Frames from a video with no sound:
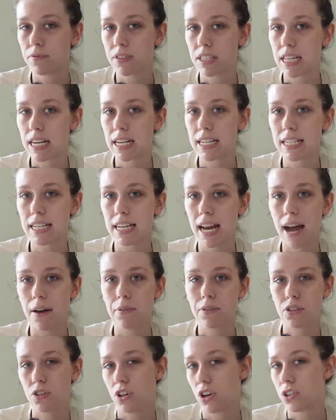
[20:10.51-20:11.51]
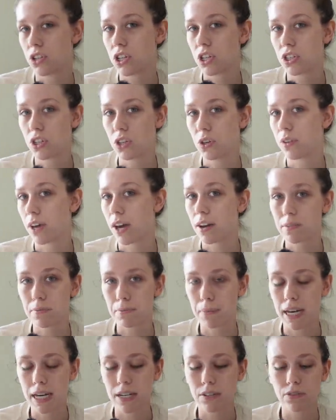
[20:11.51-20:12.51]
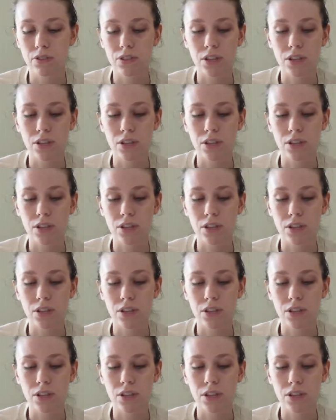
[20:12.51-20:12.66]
facility now is charging £2,000.